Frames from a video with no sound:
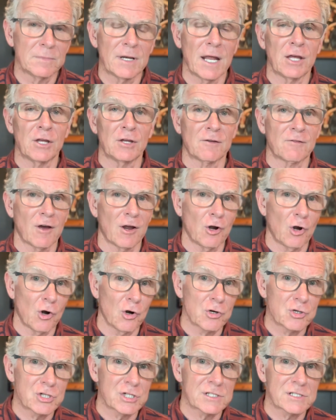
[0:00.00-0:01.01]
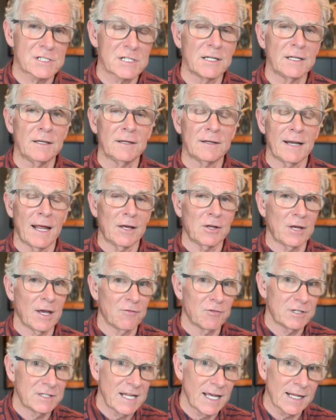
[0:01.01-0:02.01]
now you've got urgency, now you
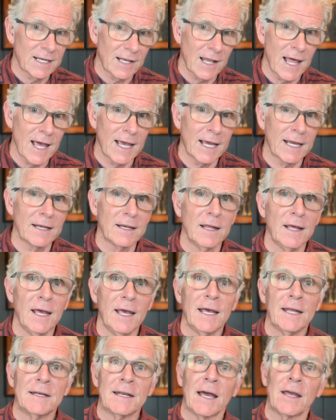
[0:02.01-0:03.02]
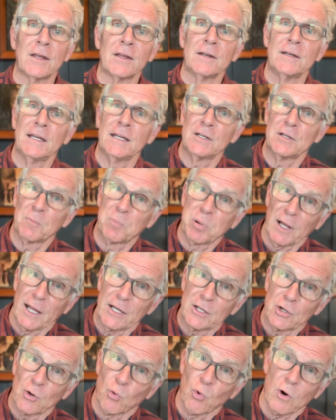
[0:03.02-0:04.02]
have a deadline, now you need to
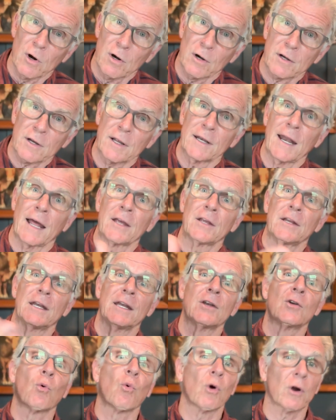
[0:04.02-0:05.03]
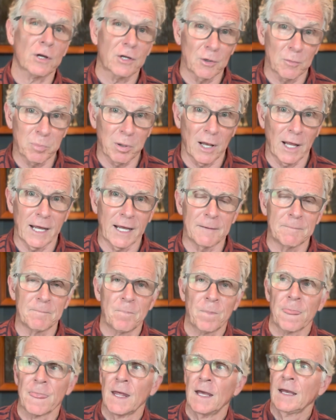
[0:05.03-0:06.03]
plan your work, and now you need to work your
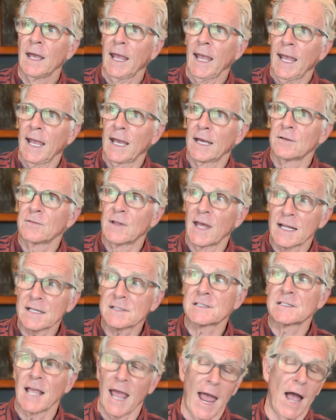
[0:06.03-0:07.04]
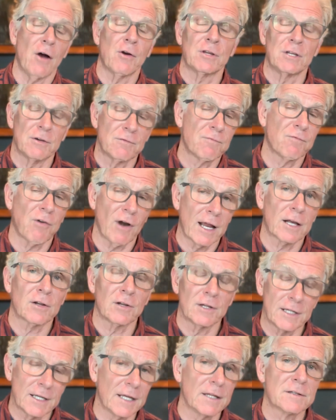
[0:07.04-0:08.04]
plan. And that's how you
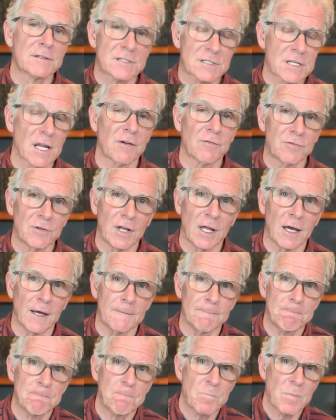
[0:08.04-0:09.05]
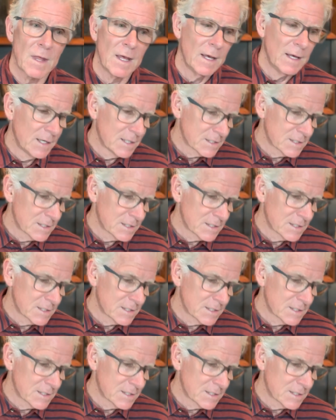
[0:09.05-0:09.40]
frankly get stuff done.